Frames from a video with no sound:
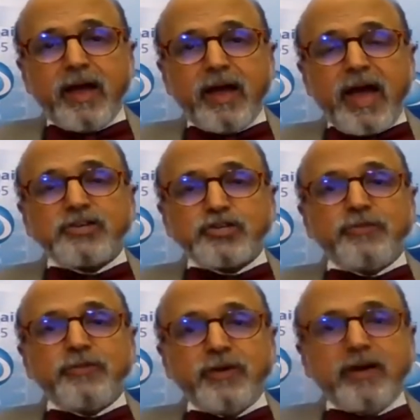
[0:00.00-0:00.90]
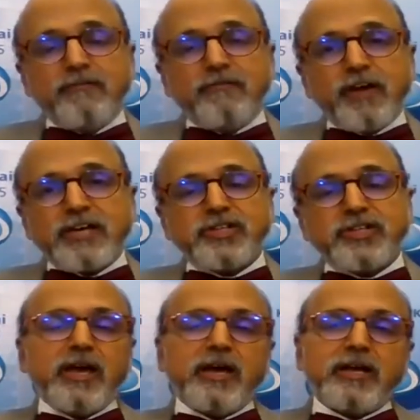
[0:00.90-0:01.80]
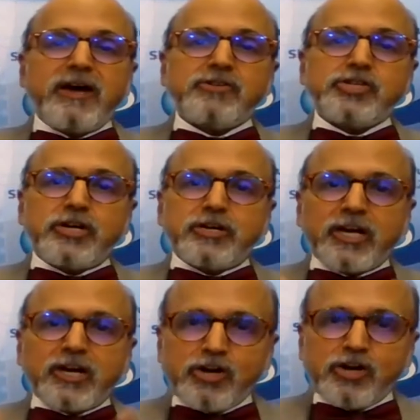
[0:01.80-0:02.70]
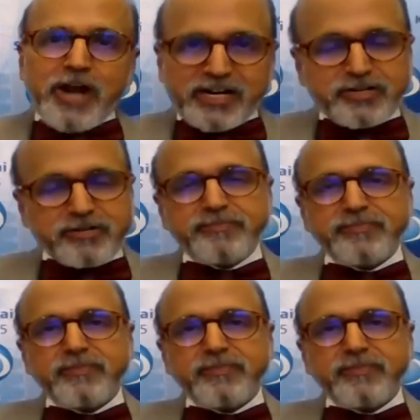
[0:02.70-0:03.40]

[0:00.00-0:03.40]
has to face the downturn, the contraction,